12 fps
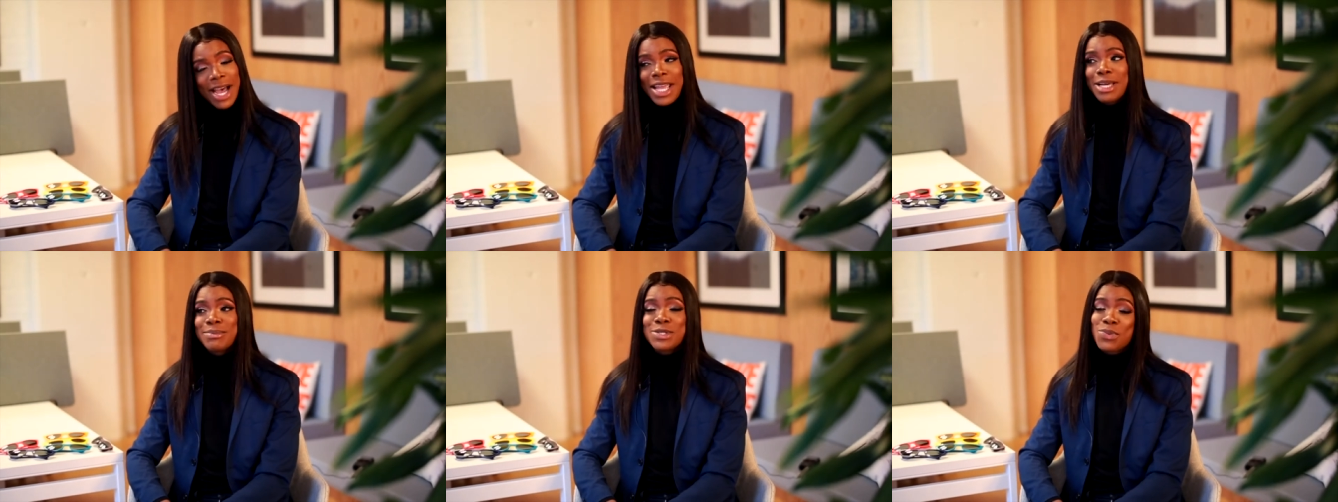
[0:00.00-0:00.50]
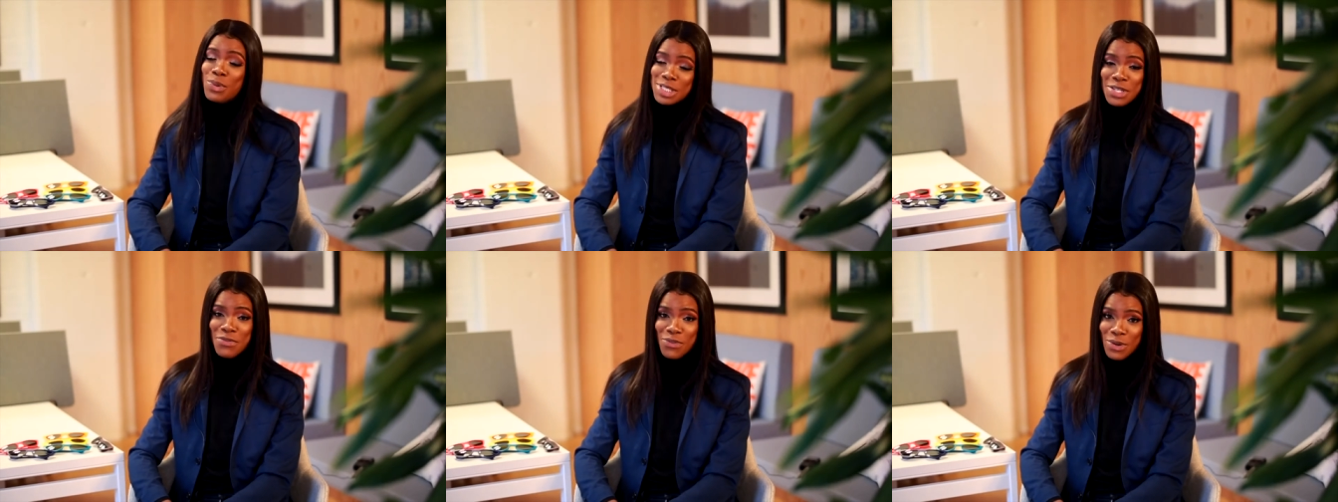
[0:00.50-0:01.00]
I am
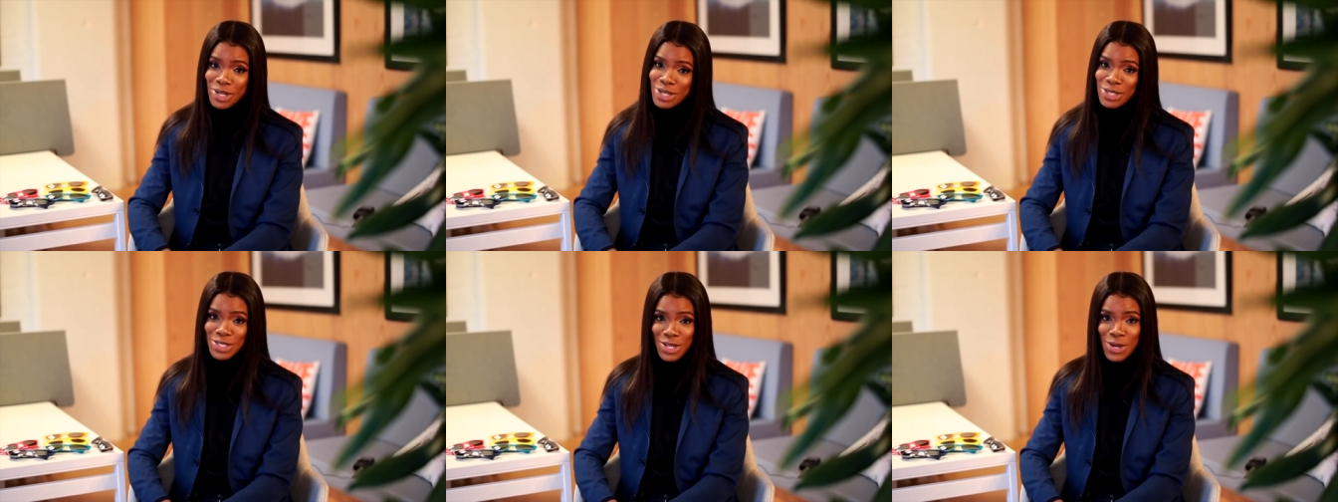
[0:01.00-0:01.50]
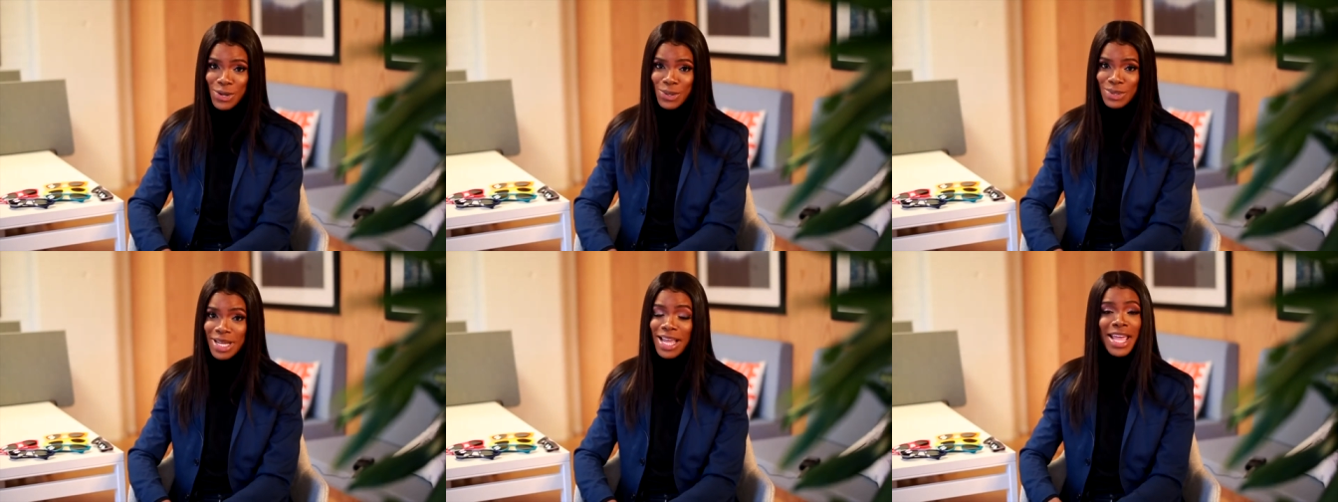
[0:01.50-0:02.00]
twenty-four years
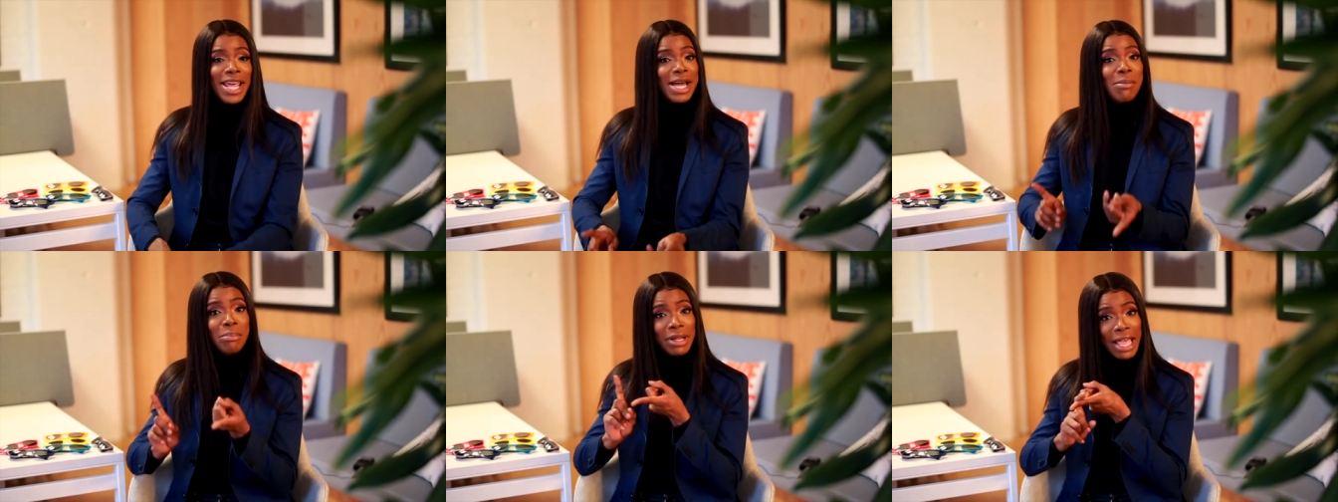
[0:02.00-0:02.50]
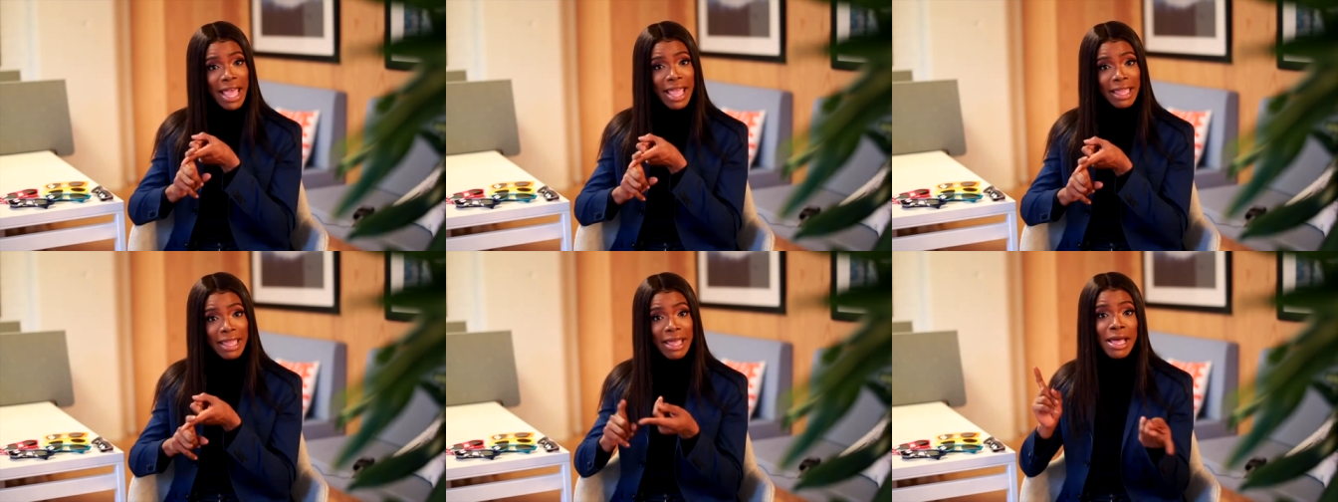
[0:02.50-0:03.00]
old, and I'm
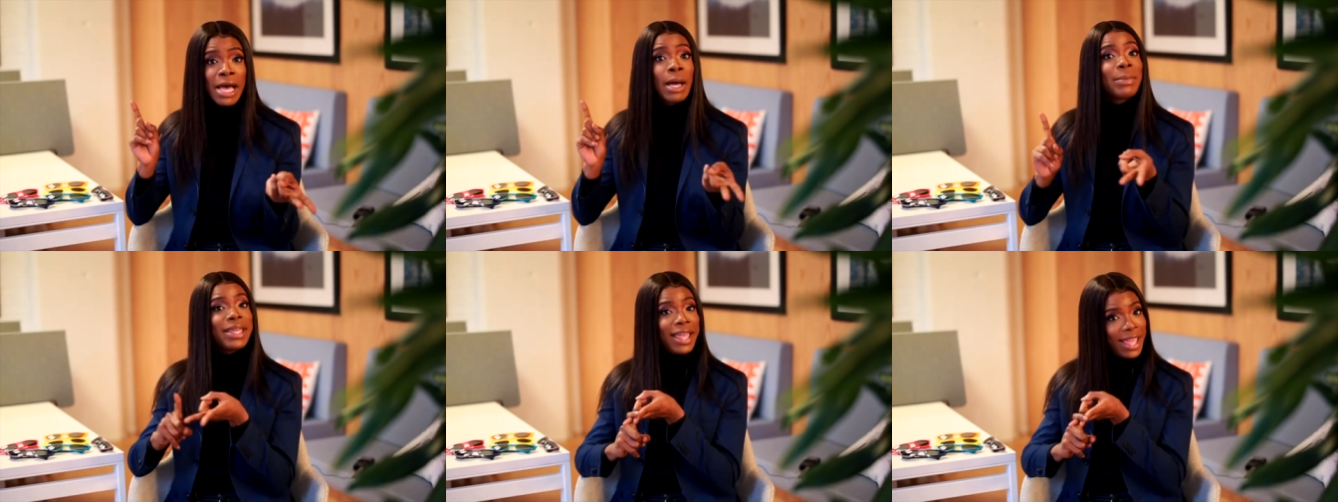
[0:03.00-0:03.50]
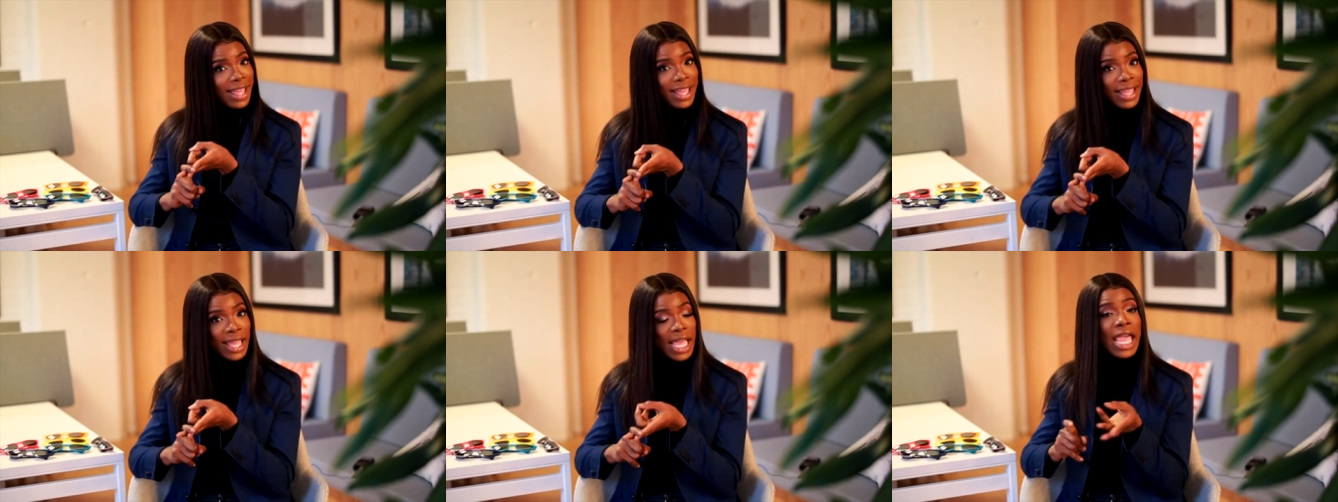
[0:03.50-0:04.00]
black, I'm
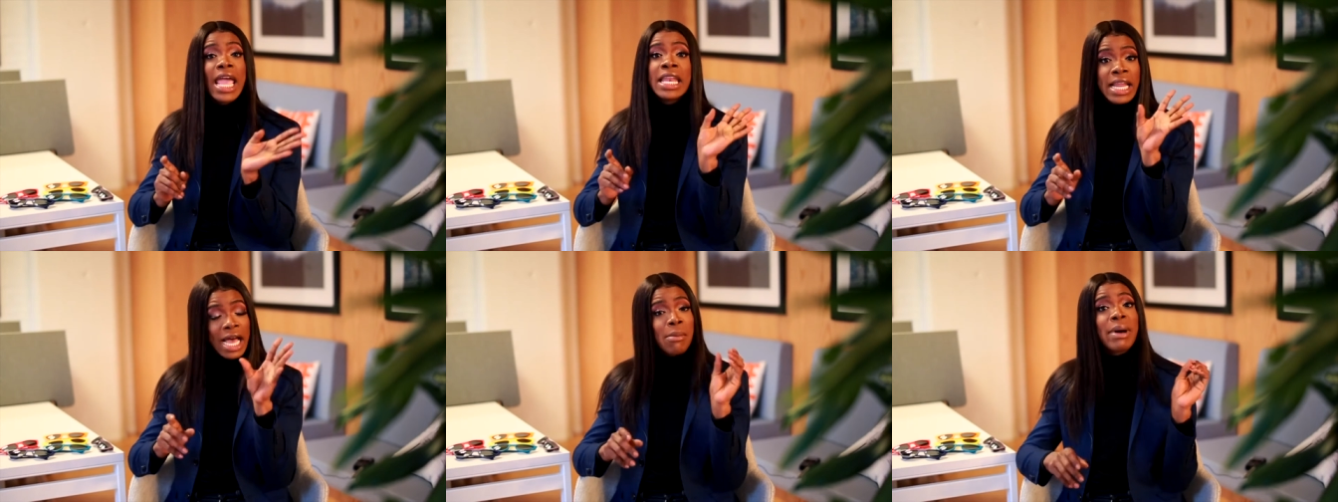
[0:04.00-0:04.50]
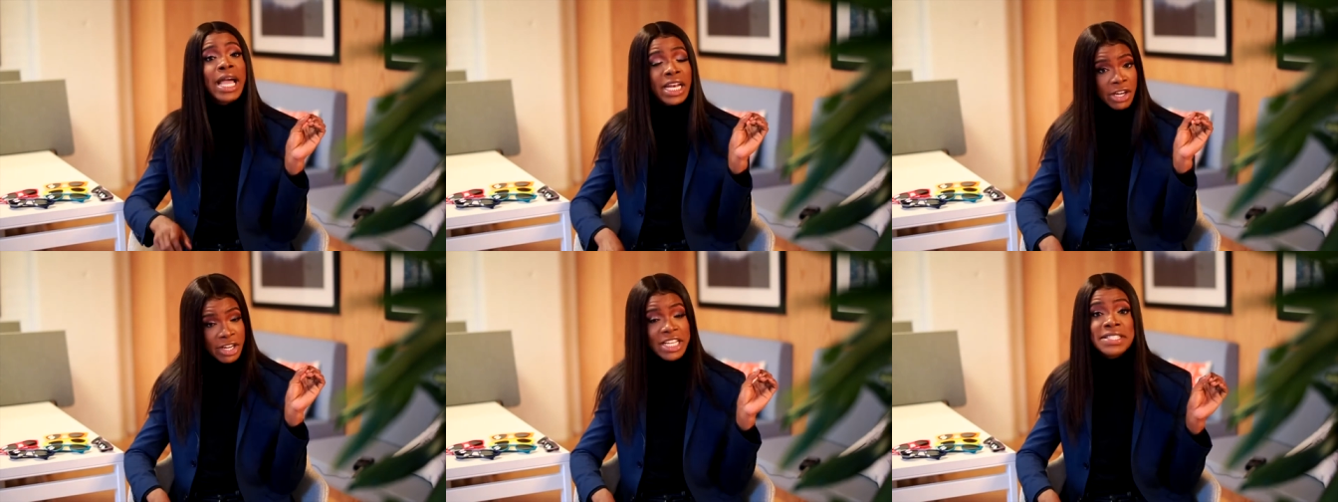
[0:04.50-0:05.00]
gay, and
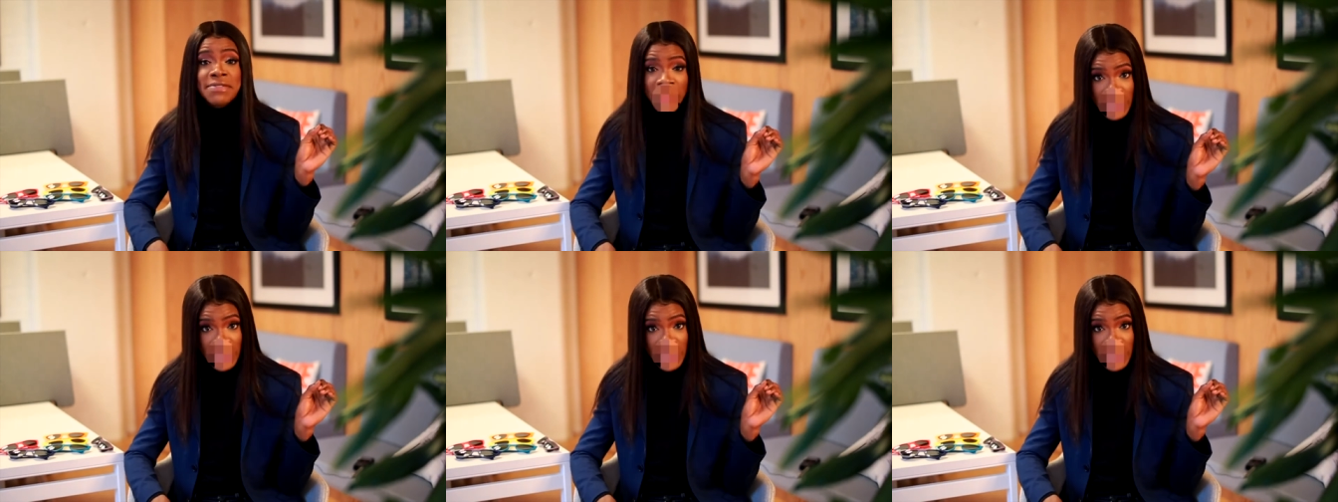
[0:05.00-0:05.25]
non-binary as f***.